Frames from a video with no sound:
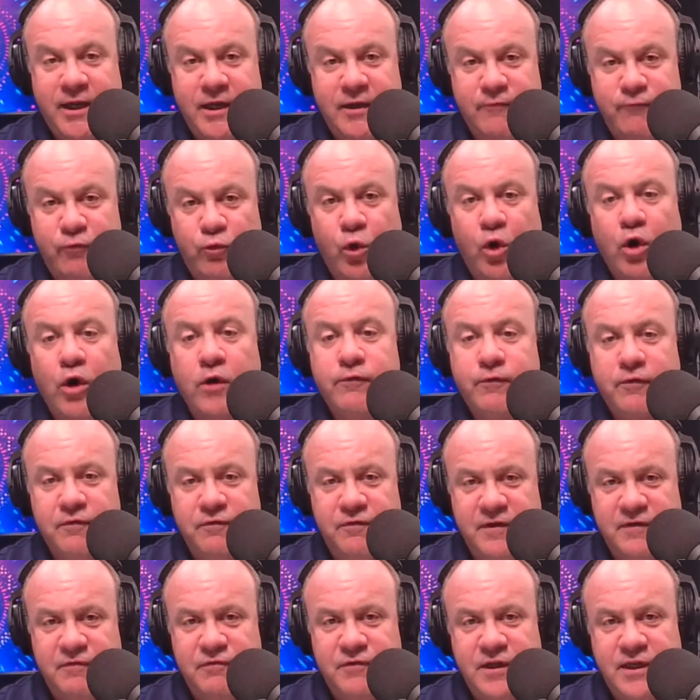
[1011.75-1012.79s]
of work for
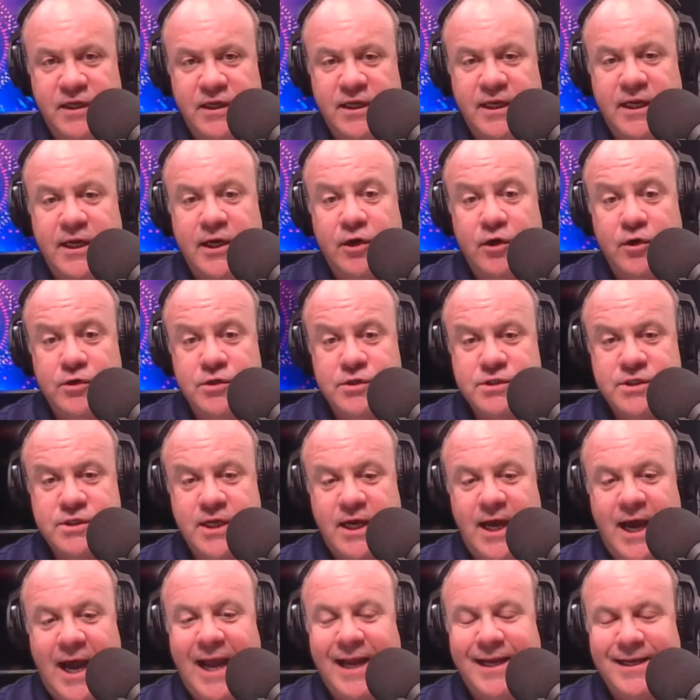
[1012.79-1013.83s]
50 years,
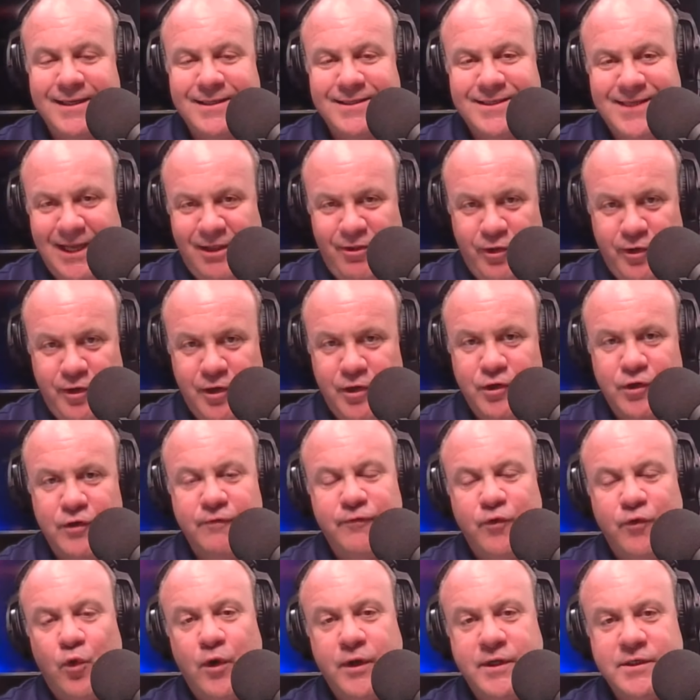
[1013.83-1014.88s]
I can tell it in your
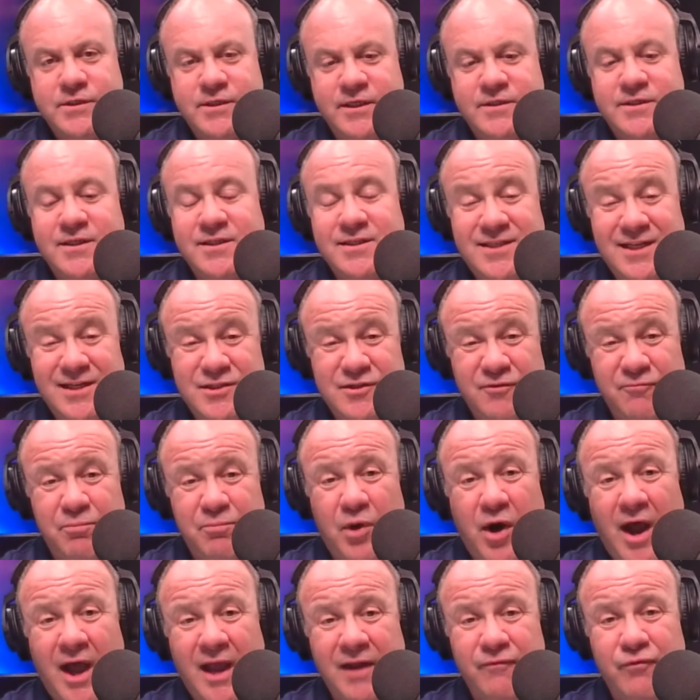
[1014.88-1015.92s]
voice. It's a sense of
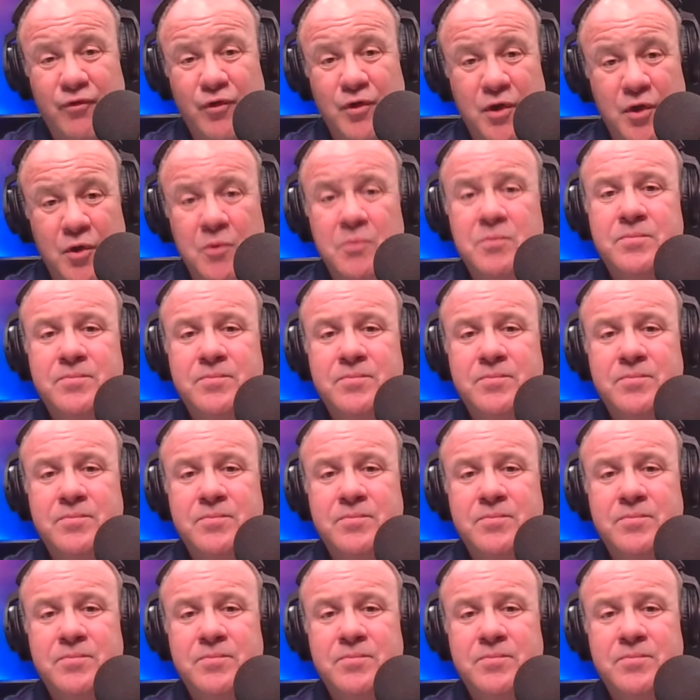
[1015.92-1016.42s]
pride for you.